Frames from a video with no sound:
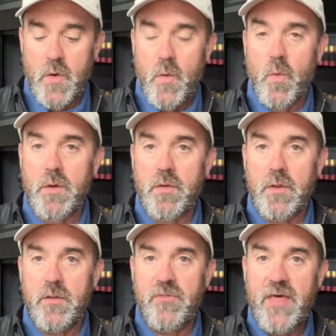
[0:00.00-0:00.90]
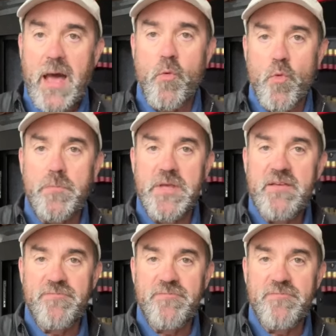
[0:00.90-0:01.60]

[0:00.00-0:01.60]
Well, that would be